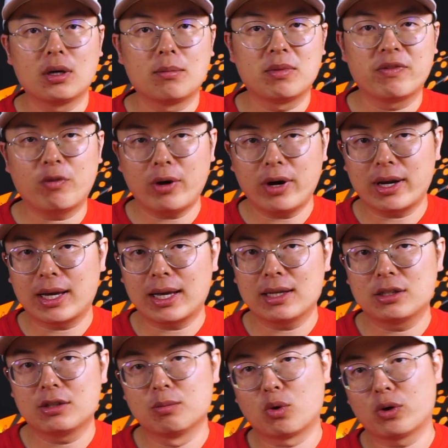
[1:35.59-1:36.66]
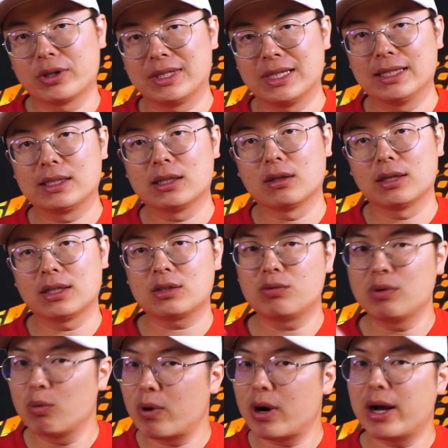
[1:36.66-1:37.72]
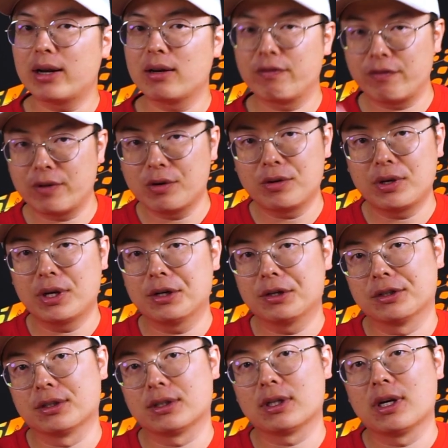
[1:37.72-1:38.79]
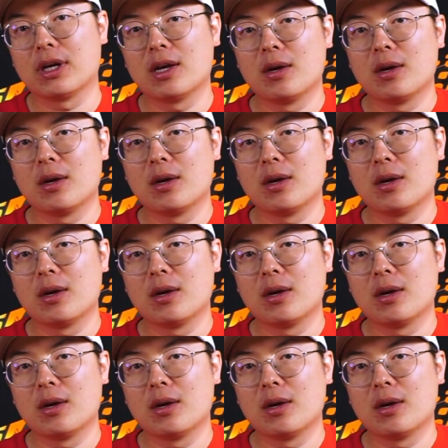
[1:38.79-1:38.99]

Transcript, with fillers: Before I get into more detail, let's rewind a few years.